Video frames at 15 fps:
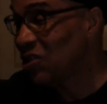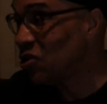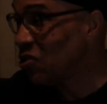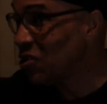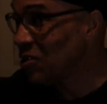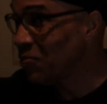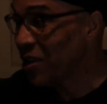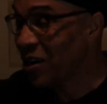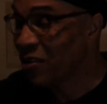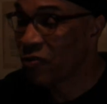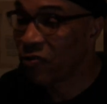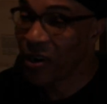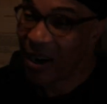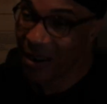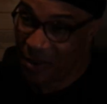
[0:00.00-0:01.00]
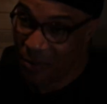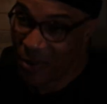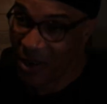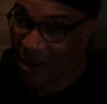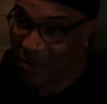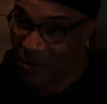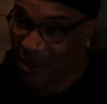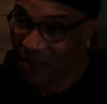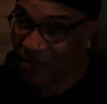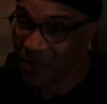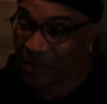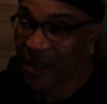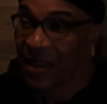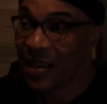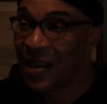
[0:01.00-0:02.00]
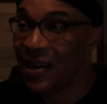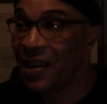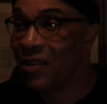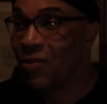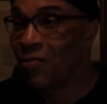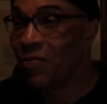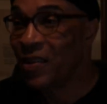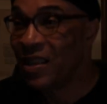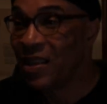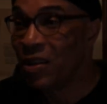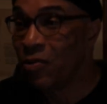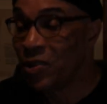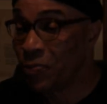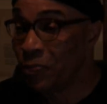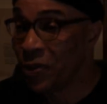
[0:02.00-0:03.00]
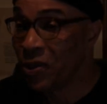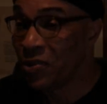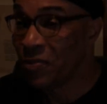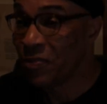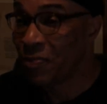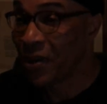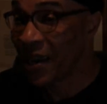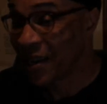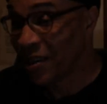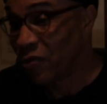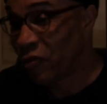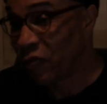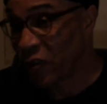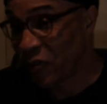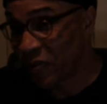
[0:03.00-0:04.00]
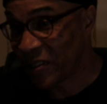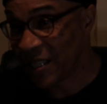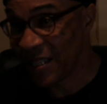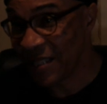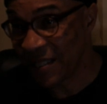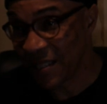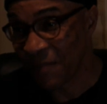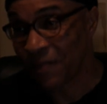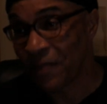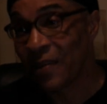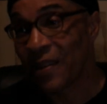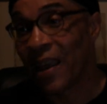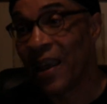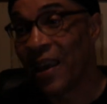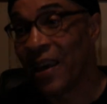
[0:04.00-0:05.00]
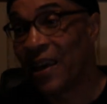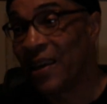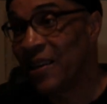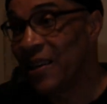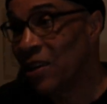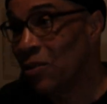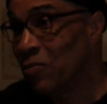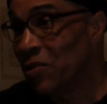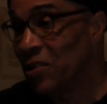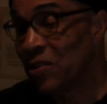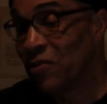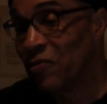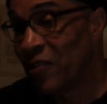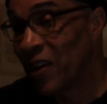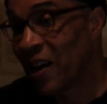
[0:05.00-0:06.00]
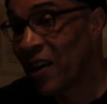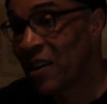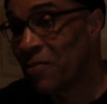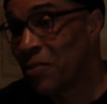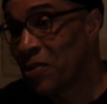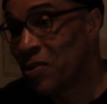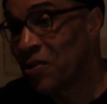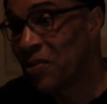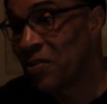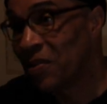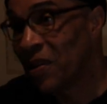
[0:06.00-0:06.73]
used to be our fire department. It was built back in the 50s, and it was a valuable